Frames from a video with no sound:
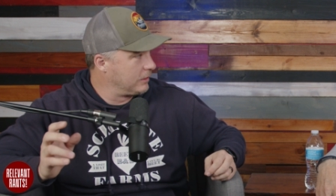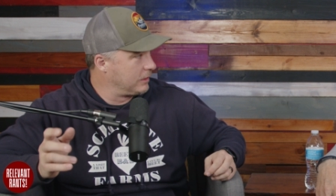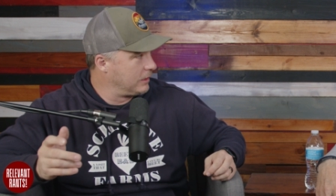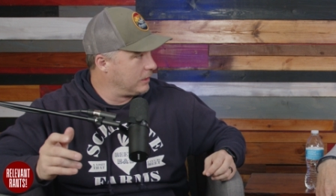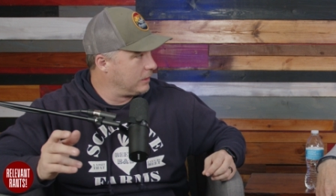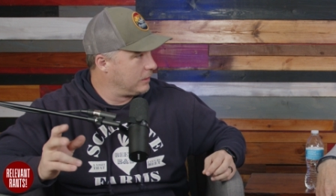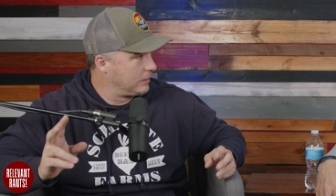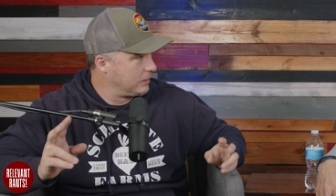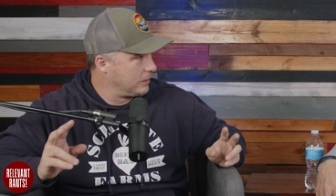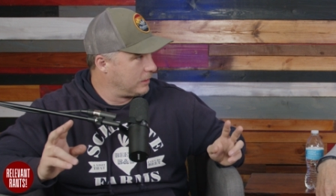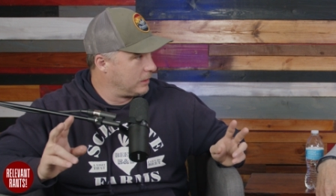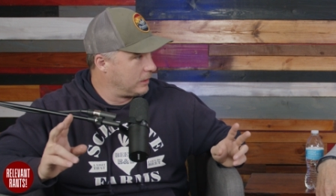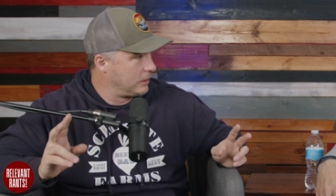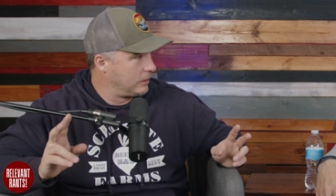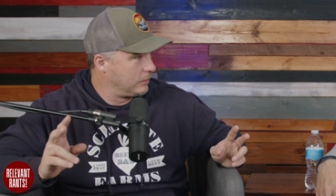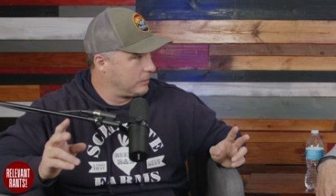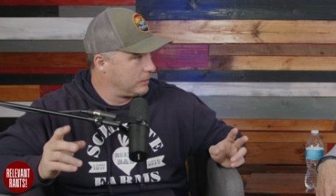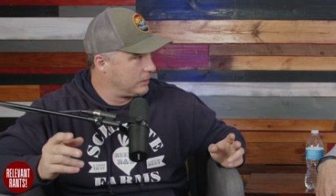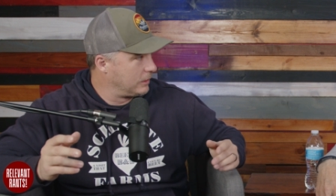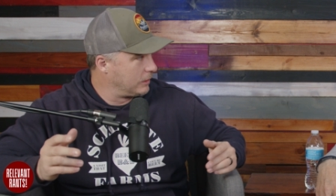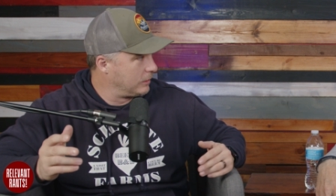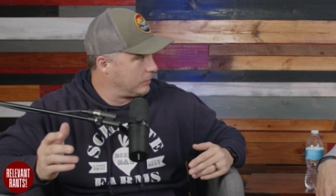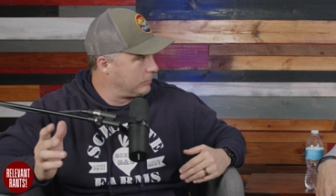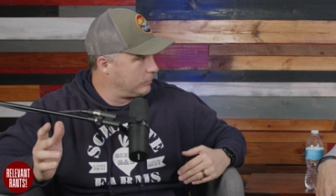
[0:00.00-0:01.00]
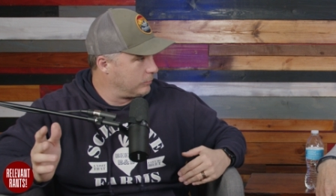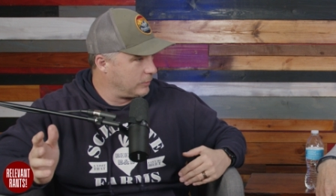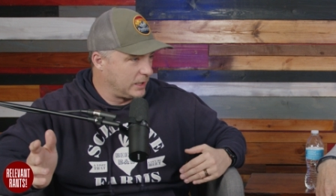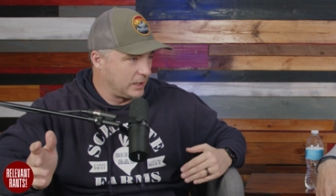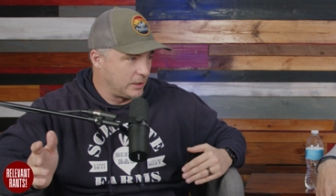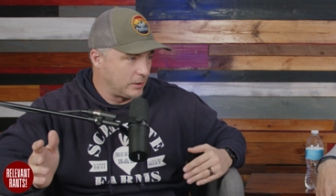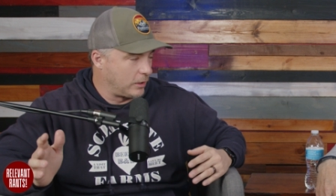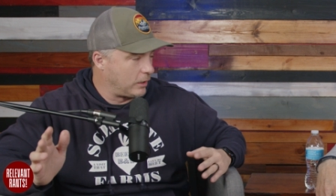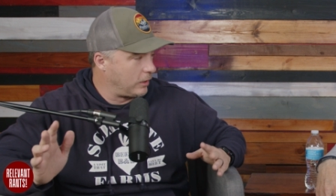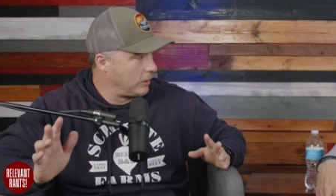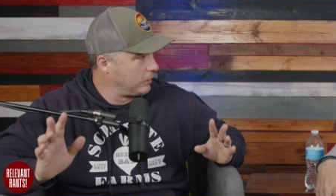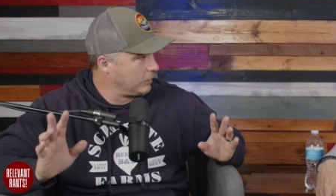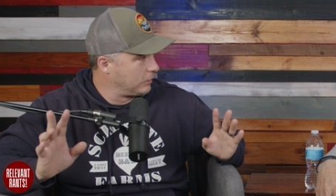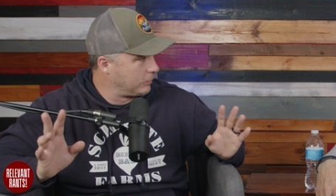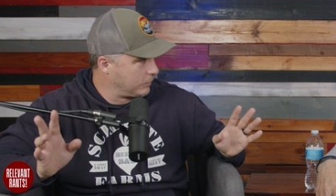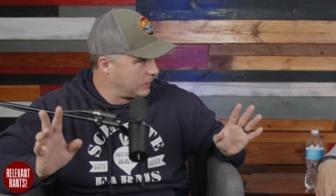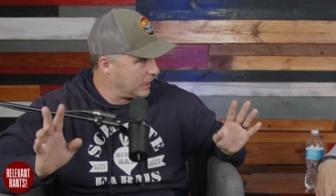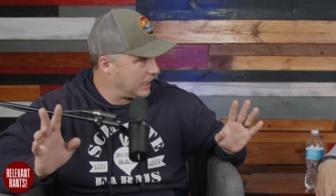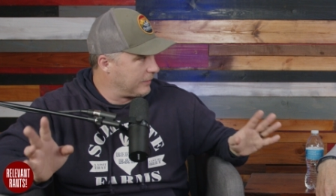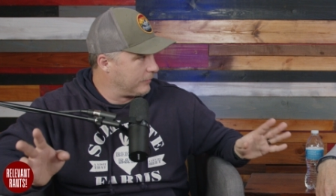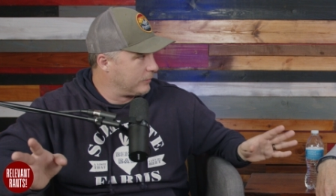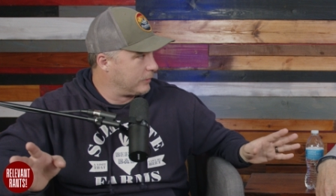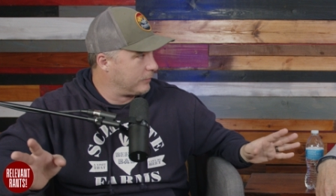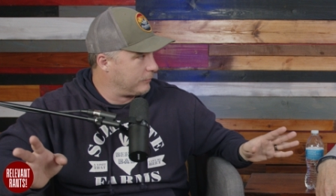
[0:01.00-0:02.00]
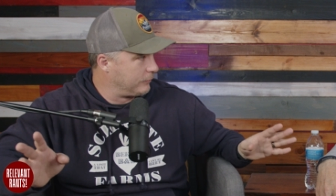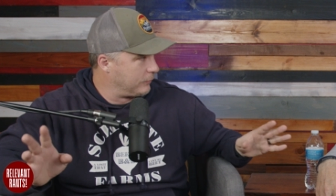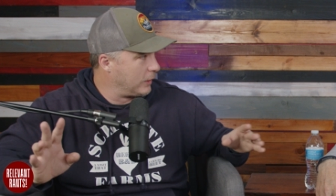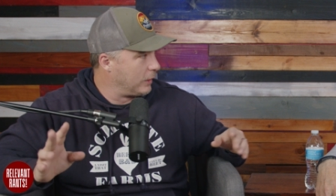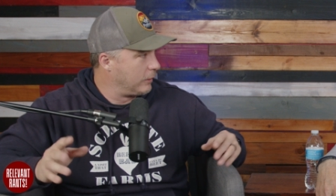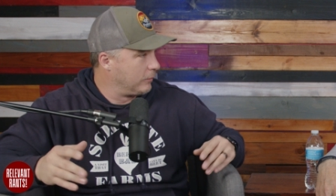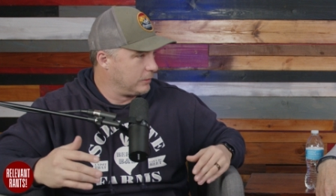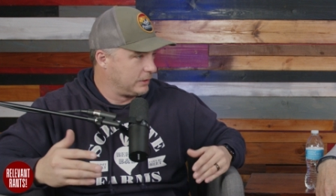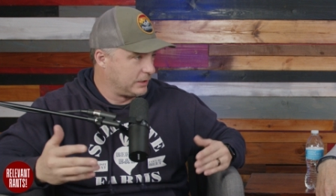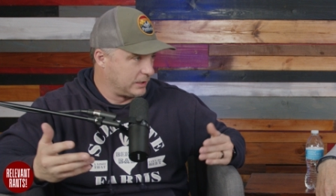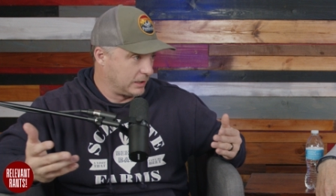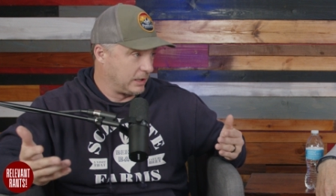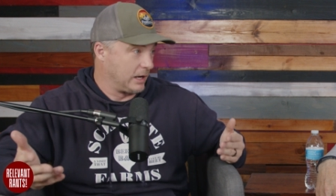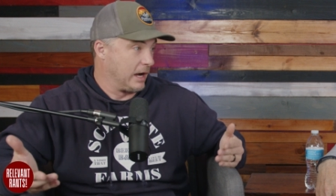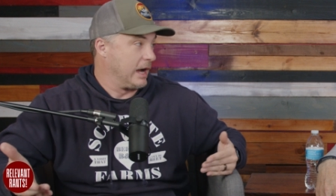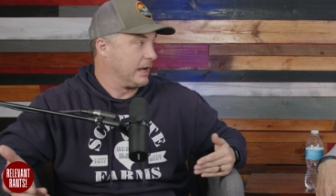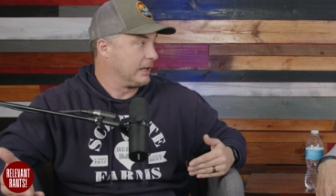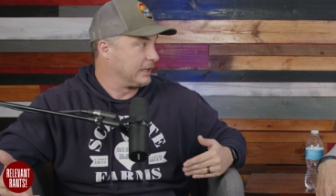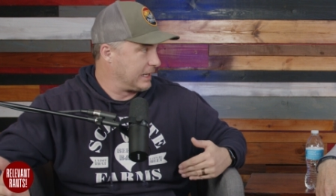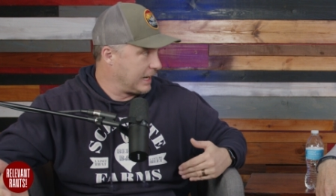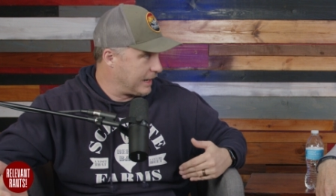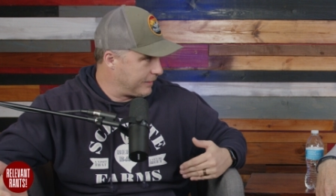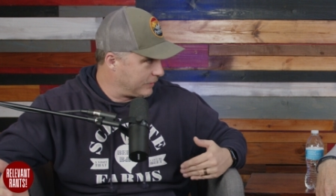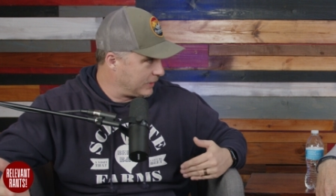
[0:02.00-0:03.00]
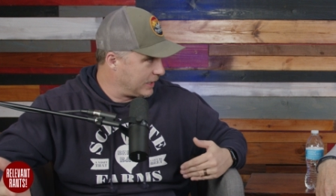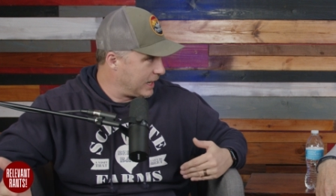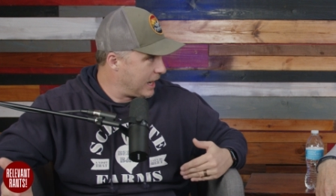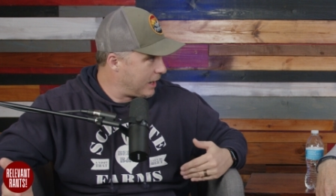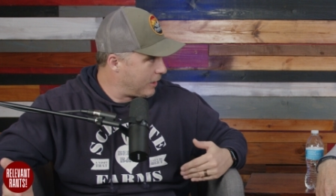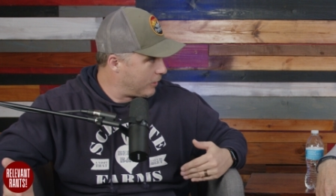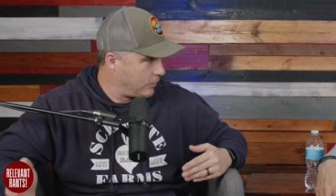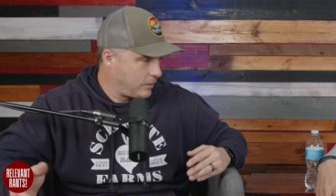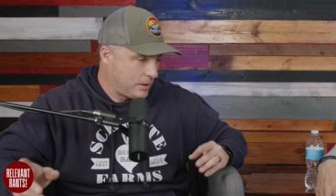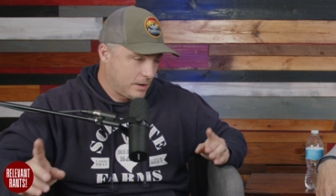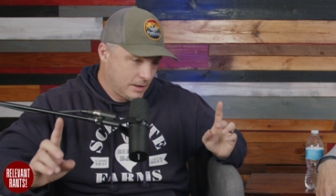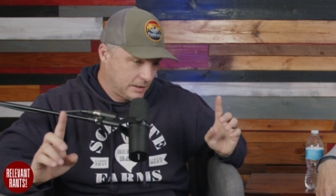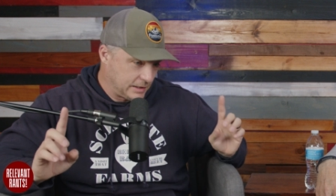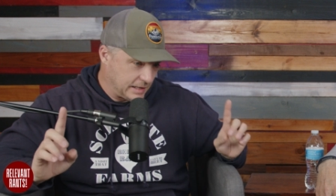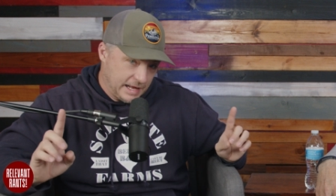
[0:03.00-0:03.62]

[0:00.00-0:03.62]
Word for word: the recall or whatever vote that got Kevin out.